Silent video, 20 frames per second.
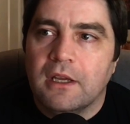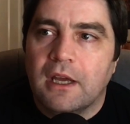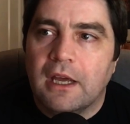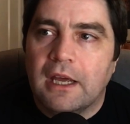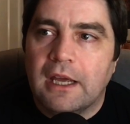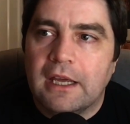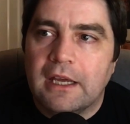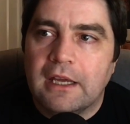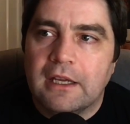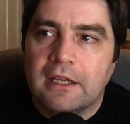
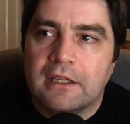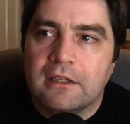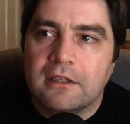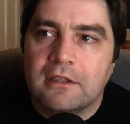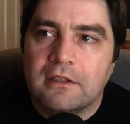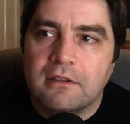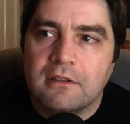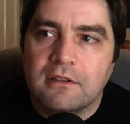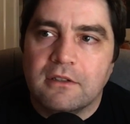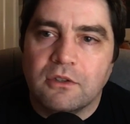in,
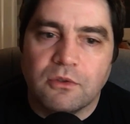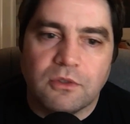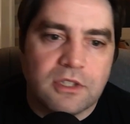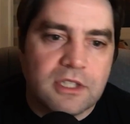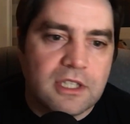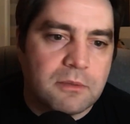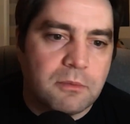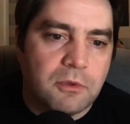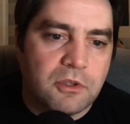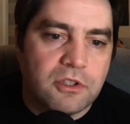you know,
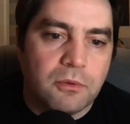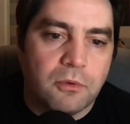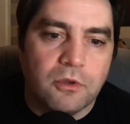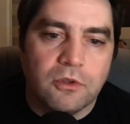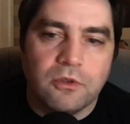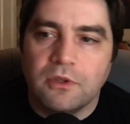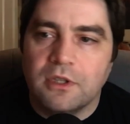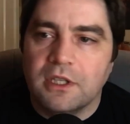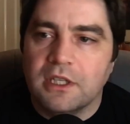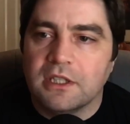6 months I want
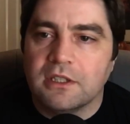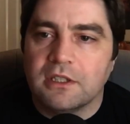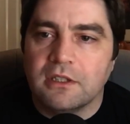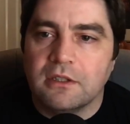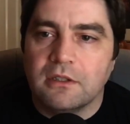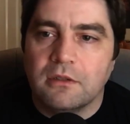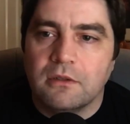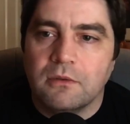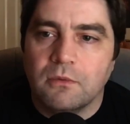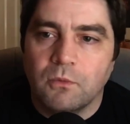to do this,
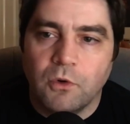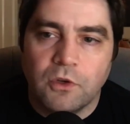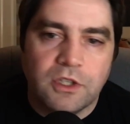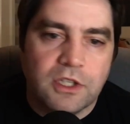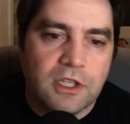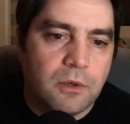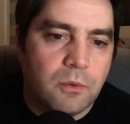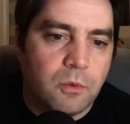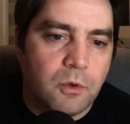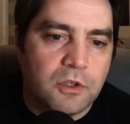and 1
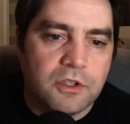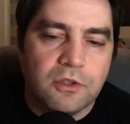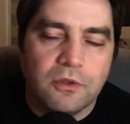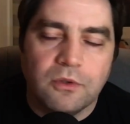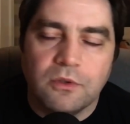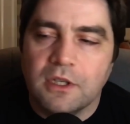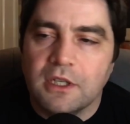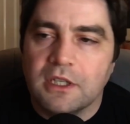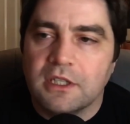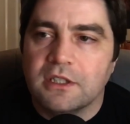year I want to do
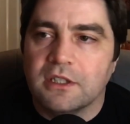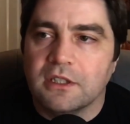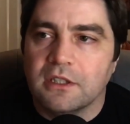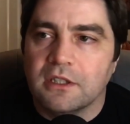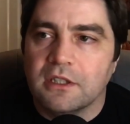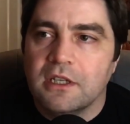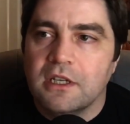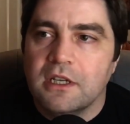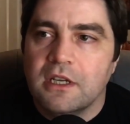this, and